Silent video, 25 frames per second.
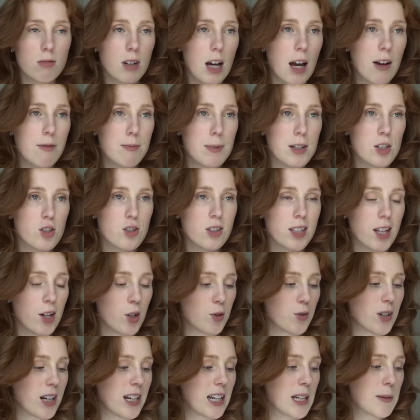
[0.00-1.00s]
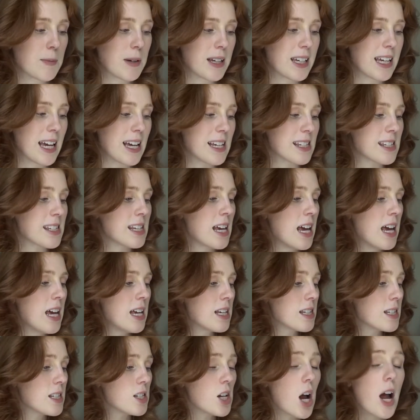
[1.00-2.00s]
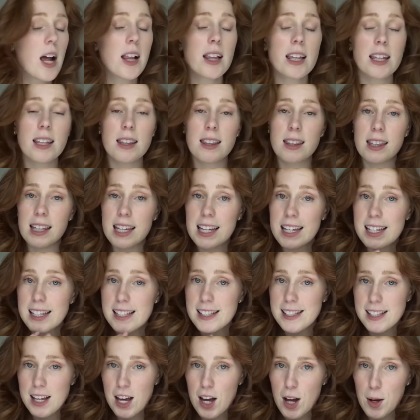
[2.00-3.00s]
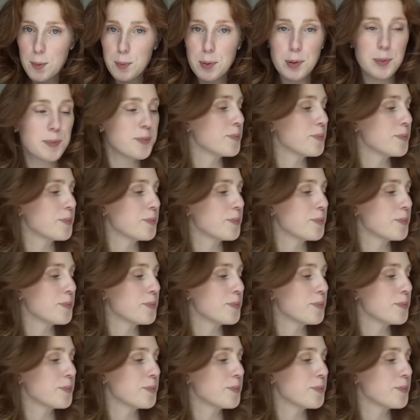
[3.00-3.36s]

I've mentioned that already, but yes, styling these up.